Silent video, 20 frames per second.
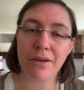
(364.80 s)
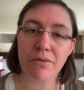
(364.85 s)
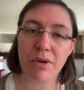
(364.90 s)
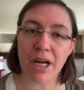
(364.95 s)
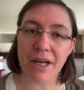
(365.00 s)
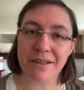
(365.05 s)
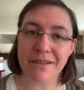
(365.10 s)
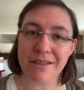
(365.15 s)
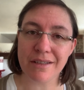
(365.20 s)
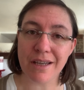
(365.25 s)

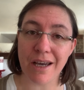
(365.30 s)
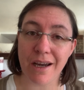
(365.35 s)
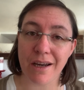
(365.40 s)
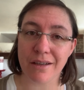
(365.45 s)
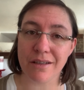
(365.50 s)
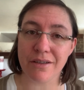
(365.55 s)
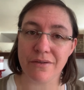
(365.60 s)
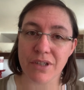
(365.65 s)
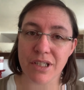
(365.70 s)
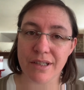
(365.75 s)
rights
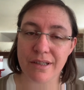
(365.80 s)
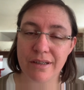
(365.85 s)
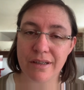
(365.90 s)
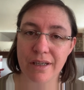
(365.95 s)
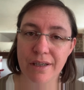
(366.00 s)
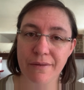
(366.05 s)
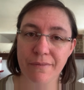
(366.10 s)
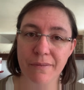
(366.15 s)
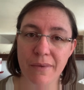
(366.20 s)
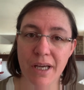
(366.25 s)
activist,
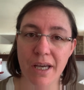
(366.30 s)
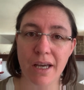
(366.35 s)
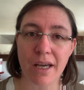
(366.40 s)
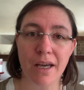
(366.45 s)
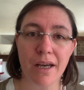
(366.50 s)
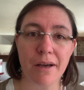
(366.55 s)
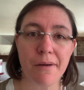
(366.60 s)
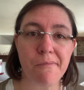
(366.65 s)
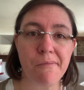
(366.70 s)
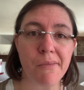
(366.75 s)

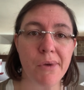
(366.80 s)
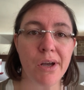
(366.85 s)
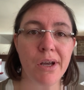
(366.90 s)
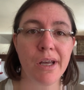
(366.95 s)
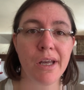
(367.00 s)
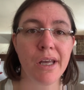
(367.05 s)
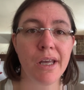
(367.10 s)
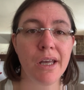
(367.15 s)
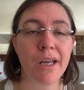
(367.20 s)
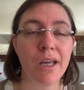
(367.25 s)
um,
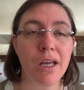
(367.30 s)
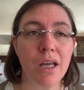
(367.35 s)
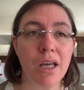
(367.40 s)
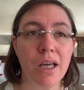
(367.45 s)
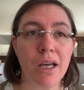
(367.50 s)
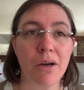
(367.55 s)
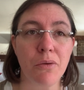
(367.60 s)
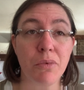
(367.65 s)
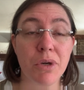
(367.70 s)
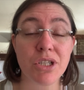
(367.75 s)

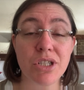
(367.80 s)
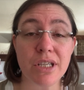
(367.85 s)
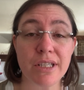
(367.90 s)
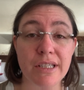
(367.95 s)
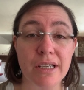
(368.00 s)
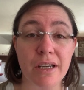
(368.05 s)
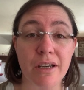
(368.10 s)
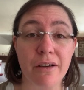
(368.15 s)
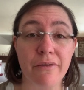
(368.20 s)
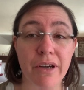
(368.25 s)
which is
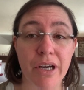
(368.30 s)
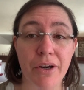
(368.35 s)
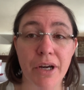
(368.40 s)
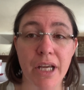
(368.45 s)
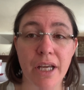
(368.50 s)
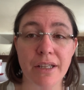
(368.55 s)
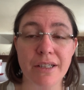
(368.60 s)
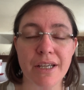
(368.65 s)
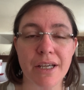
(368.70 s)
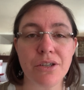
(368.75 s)
a
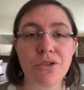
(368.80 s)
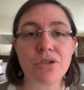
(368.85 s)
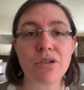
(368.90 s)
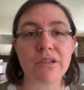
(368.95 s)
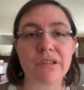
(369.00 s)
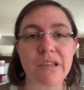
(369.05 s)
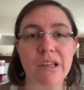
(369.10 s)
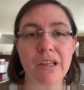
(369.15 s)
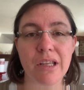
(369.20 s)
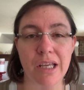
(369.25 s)
very
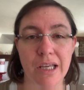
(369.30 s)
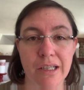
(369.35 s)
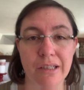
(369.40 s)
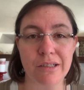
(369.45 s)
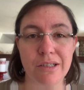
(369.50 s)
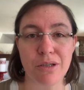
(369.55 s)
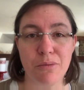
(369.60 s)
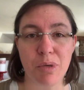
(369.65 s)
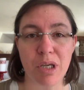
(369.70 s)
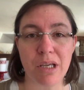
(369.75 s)
dangerous thing
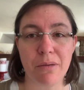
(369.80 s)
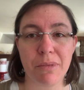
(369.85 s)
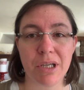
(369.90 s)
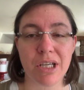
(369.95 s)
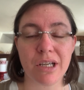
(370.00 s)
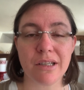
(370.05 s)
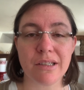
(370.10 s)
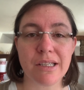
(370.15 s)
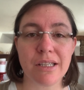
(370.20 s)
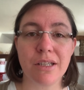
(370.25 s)
to be
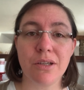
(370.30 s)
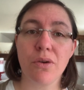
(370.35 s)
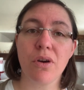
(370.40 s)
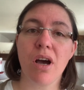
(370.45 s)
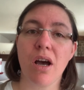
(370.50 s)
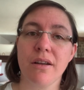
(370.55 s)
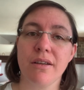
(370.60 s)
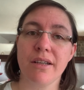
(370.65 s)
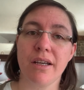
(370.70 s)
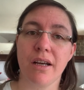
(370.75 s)
because in
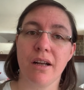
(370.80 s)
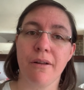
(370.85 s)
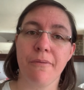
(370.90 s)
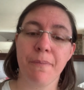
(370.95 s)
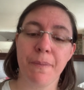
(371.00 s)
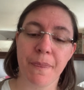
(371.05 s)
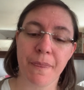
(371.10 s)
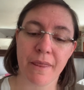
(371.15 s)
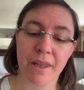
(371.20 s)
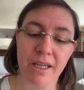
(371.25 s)
Uganda,
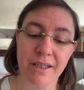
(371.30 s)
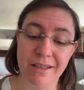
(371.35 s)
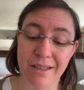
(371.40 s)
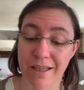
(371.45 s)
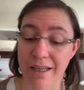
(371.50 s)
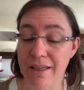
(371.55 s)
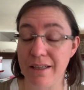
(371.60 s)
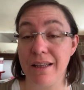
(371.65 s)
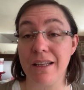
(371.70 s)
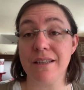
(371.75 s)
it's
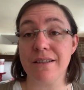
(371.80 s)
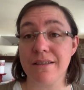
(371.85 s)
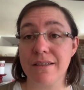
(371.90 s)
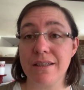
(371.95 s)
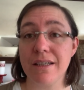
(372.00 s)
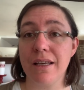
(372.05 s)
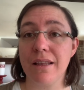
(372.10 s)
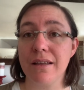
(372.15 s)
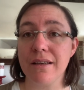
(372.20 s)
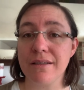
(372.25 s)
at least
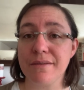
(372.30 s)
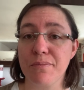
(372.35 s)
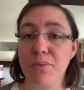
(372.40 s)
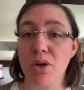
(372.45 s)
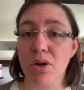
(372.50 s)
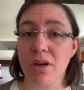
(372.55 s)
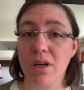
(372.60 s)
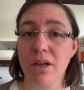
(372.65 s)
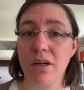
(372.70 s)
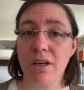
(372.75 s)
in this
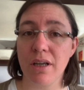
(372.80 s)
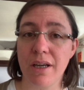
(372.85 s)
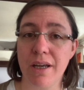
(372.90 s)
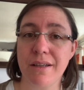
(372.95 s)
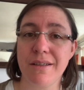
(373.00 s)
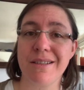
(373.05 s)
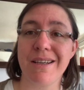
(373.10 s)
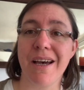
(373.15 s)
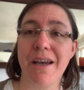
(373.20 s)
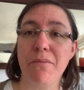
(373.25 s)
book,
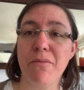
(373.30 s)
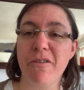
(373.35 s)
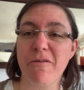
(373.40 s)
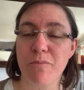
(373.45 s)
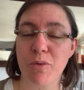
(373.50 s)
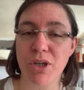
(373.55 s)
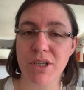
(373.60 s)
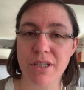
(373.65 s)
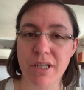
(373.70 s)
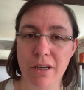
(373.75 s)
at time of
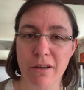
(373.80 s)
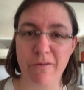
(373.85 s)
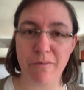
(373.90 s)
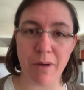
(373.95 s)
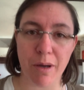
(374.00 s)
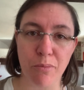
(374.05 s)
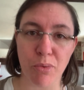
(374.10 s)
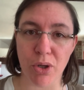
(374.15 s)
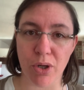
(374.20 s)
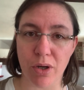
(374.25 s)
printing of
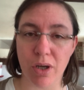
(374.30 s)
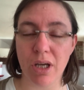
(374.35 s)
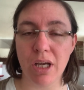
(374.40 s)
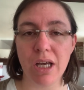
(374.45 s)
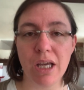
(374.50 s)
my book,